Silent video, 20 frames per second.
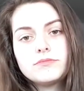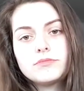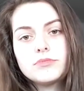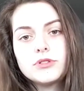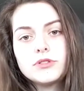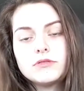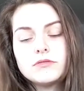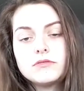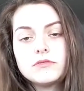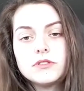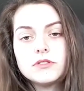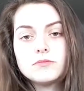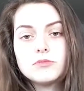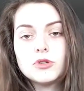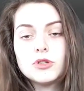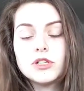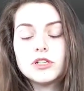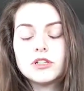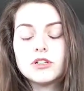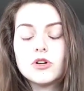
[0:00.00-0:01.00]
put
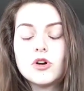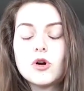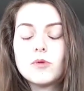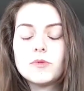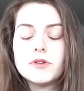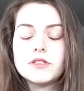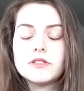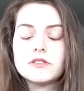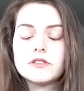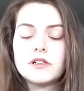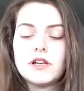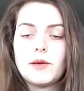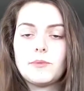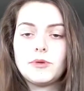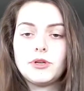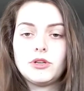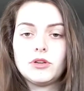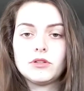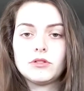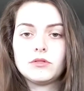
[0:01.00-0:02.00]
it in the comments and let
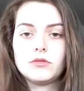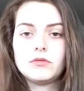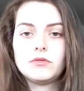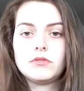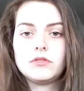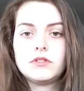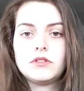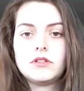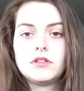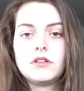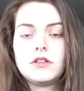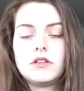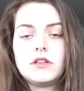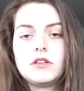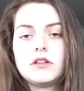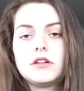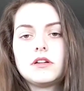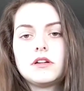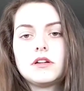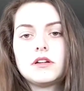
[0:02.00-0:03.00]
me know.
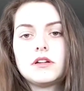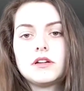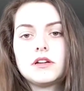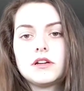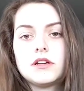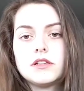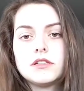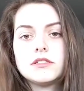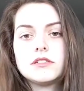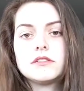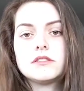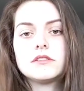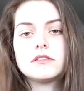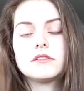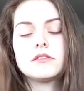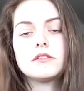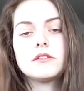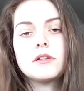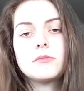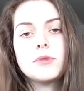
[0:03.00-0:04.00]
And
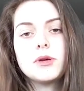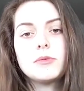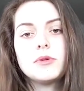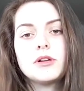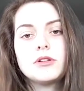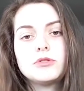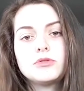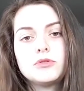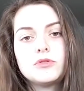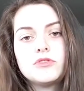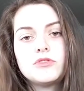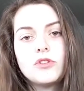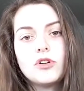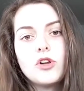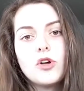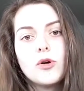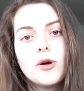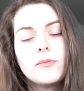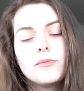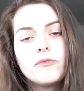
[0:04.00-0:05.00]
maybe I'll do a
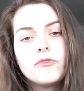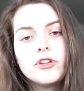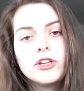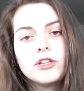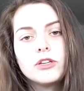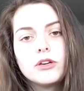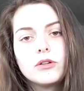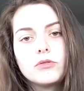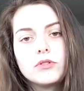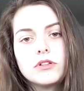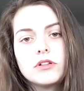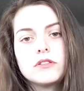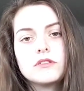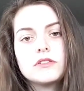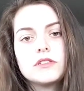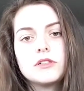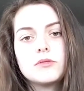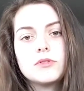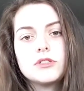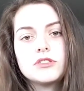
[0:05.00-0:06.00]
follow-up video and
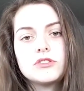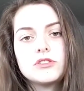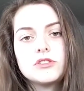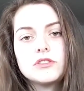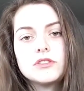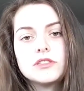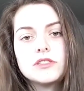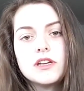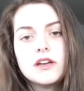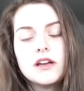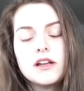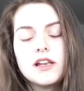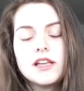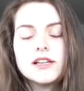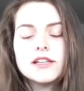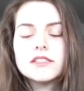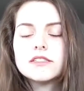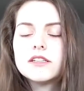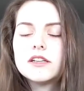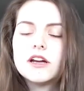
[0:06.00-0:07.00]
answer questions there.
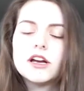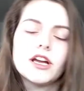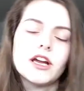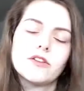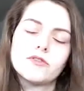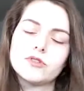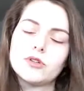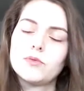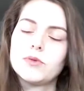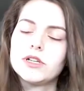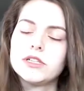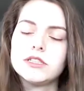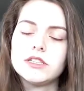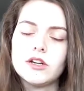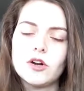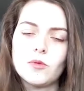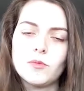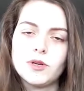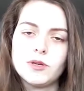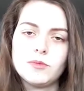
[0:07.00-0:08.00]
Like I said, I have no
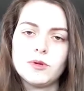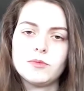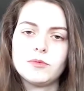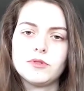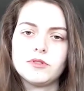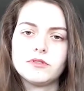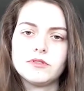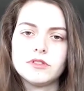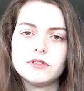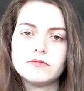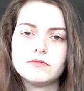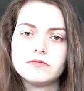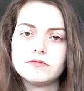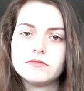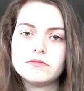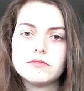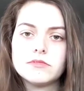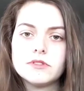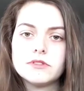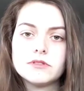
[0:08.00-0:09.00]
idea how many people that
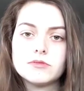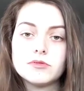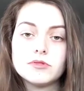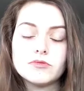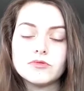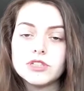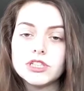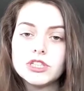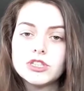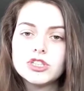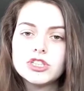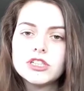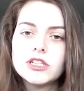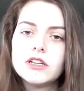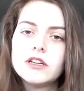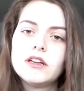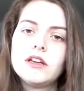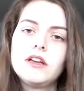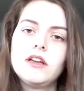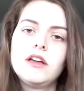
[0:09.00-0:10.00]
this will reach.
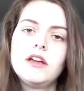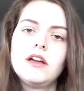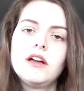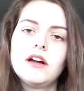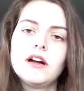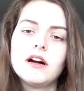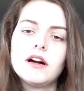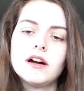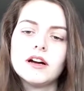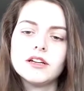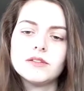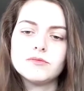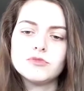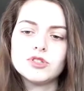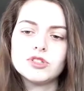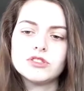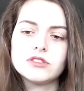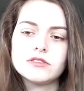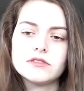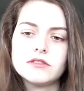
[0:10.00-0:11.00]
I'm
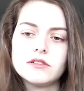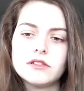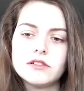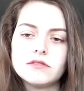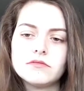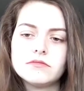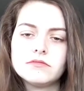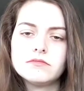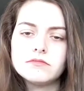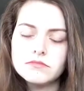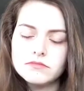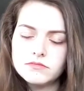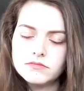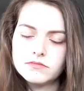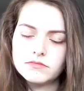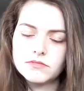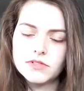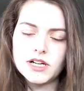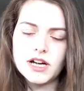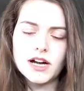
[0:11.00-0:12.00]
just
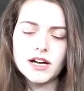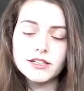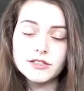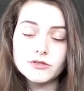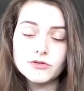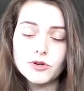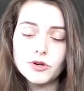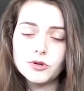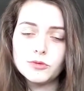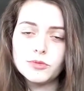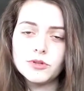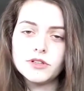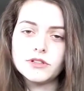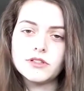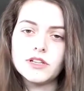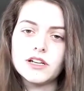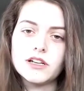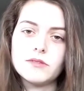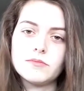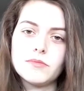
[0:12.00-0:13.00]
kind of hoping
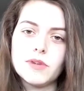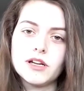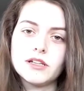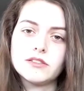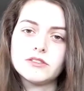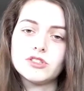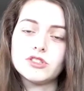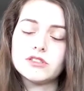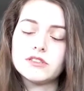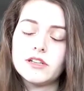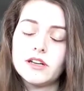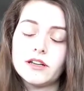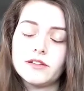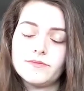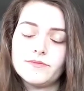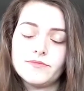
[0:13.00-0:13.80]
that it might just,